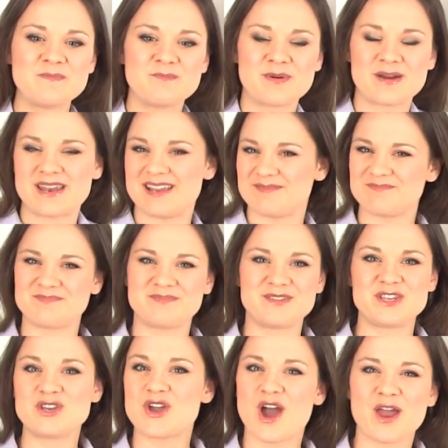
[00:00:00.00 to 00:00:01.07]
but
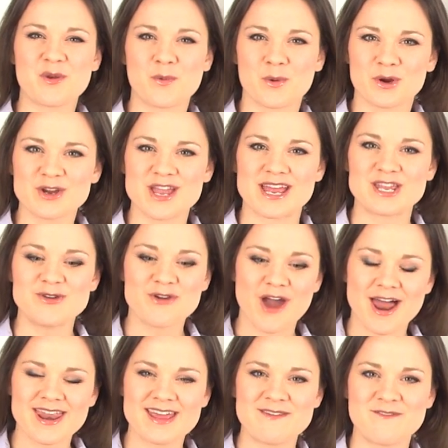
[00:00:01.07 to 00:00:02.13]
you got to work it. You
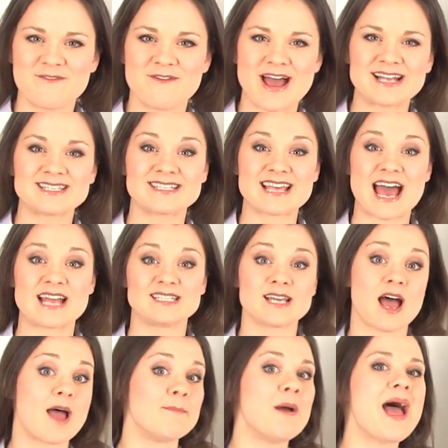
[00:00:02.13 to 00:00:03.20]
got to invest that
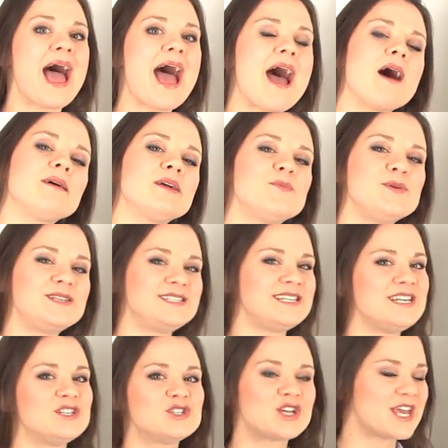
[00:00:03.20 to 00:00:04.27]
time. How can we
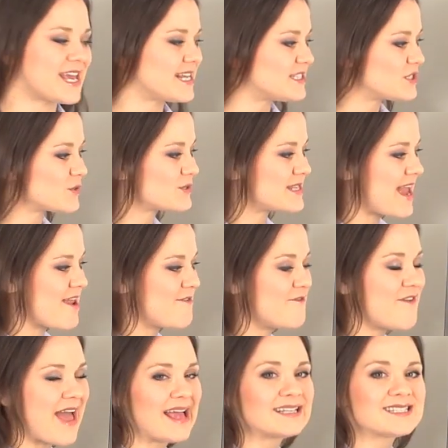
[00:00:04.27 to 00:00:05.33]
teach kids those
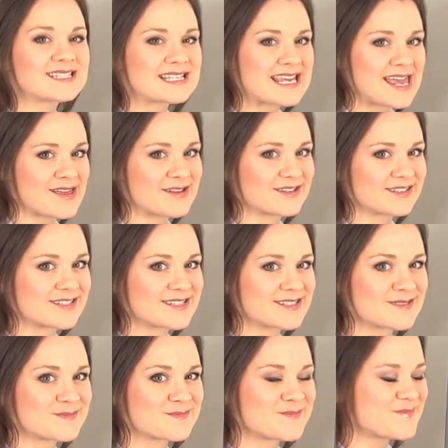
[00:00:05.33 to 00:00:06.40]
advanced
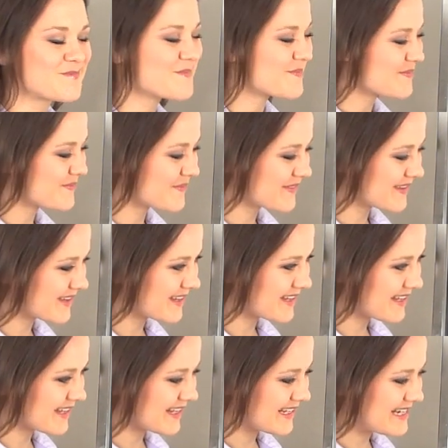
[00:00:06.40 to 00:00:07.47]
skills?
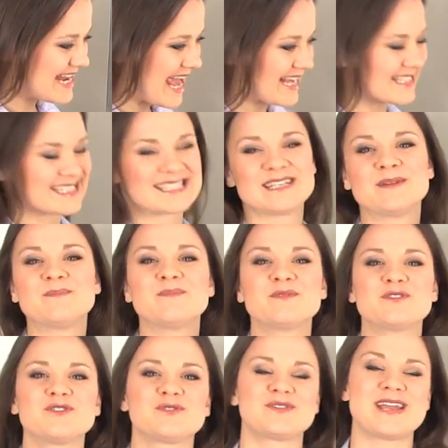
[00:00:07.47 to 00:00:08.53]
Next,
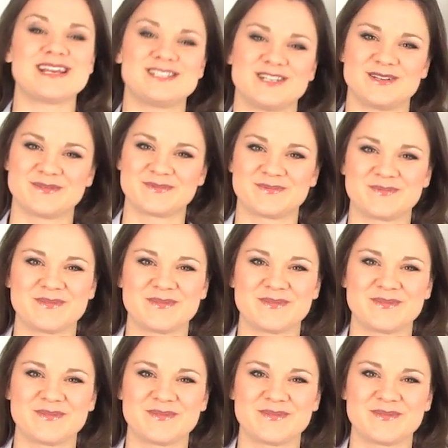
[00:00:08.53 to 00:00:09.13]
creation.